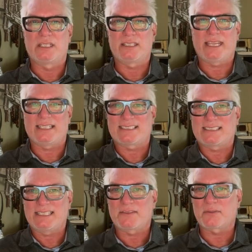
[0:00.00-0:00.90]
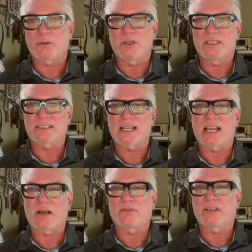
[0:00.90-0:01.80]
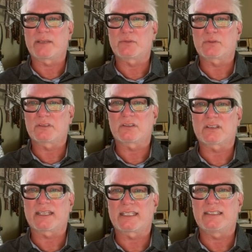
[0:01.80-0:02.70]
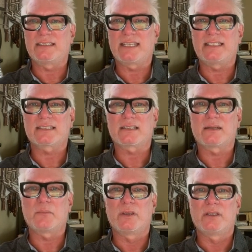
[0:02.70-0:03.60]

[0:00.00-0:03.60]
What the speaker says: can't see through it. It's not how flames would look like in the daytime.